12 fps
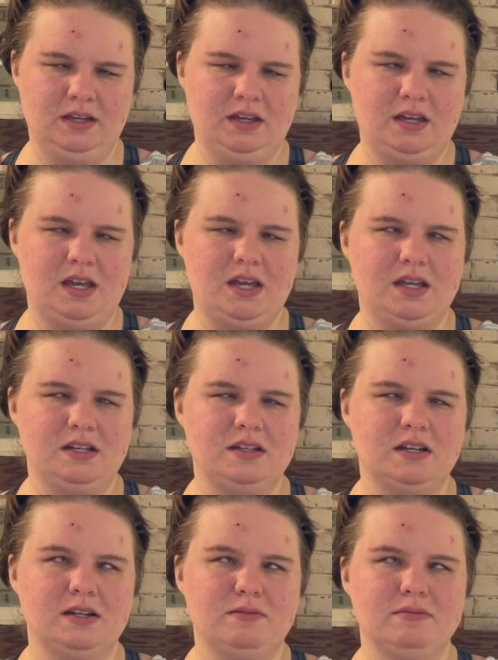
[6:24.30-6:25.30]
And
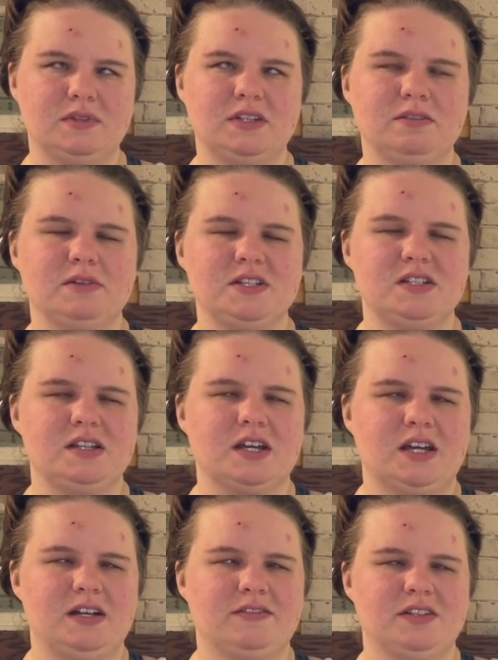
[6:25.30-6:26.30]
the reason that
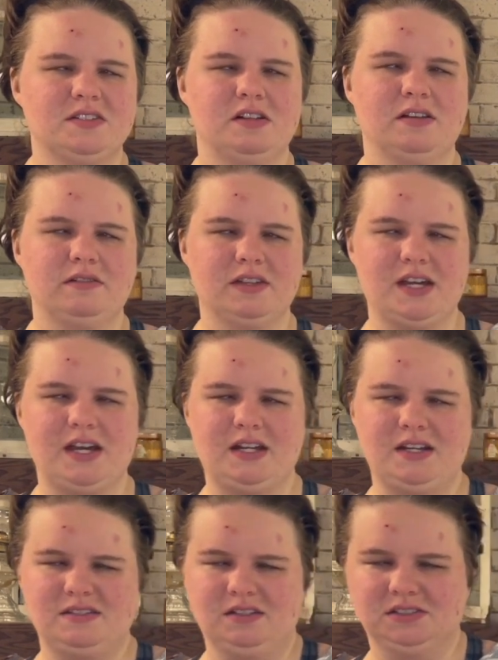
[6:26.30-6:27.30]
kind of goes along with that
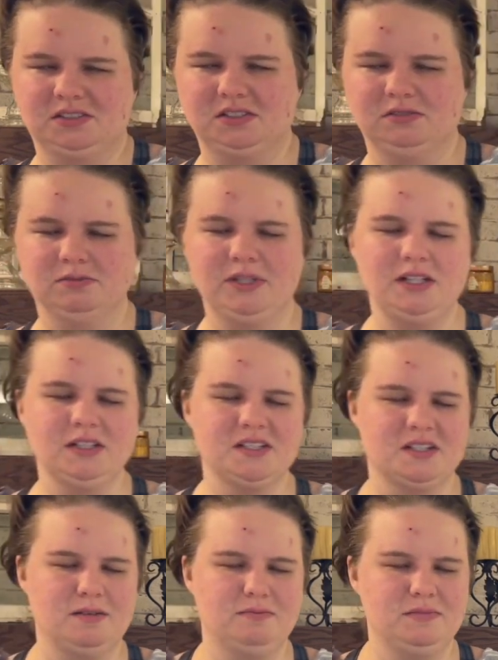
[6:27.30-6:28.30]
is also
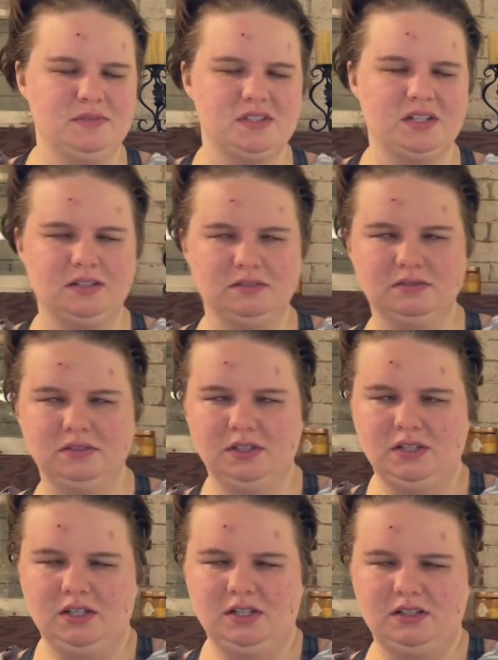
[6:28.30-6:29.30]
realism. So
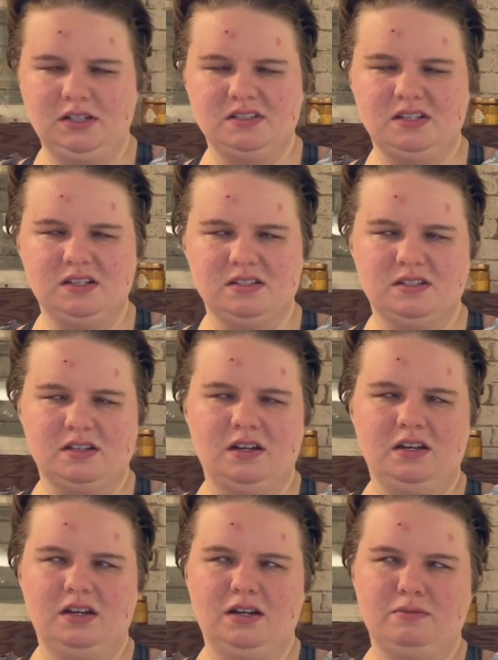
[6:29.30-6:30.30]
this is
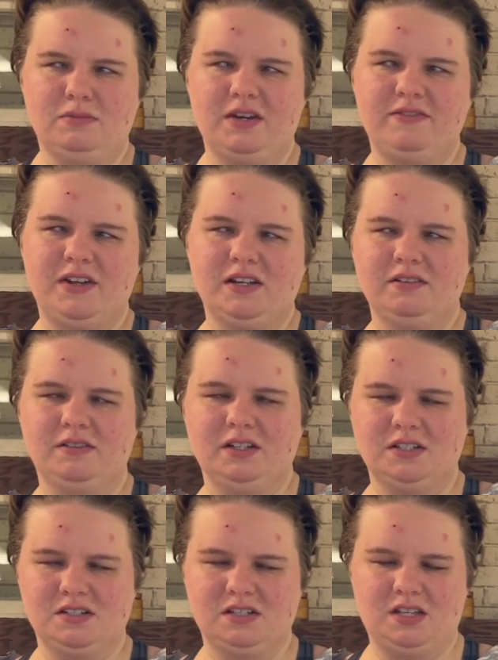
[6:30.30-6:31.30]
a very
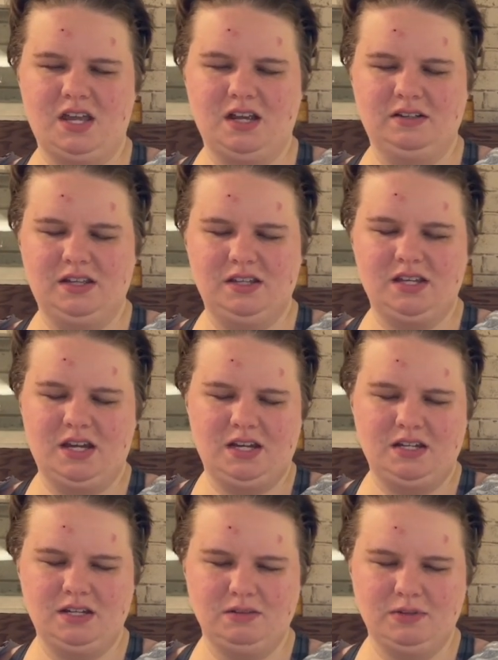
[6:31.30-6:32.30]
realistic carry that
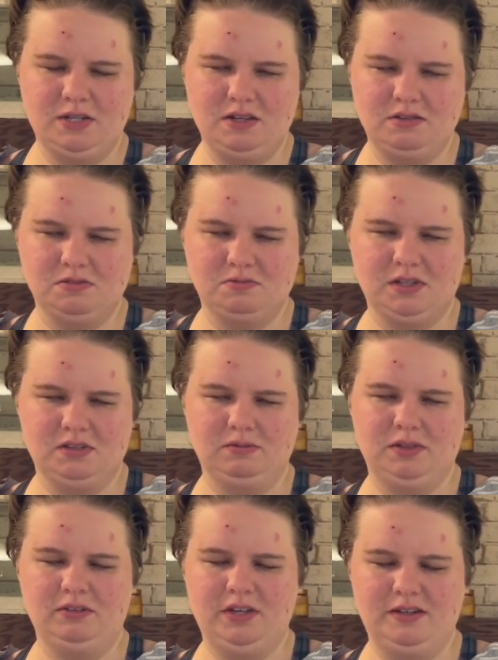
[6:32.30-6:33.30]
you would use with a
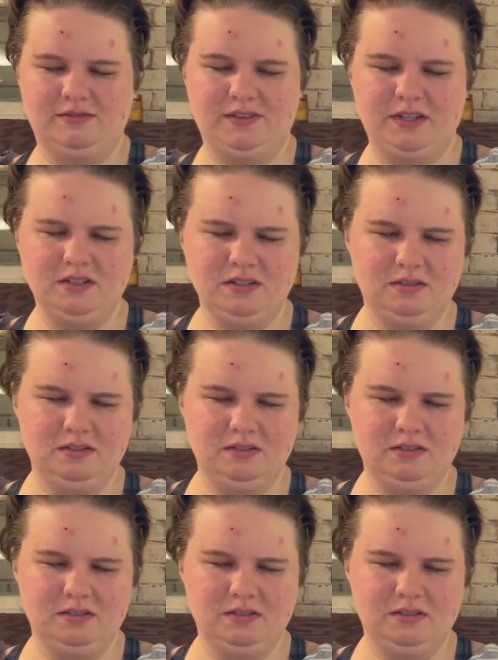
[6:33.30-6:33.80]
real infant.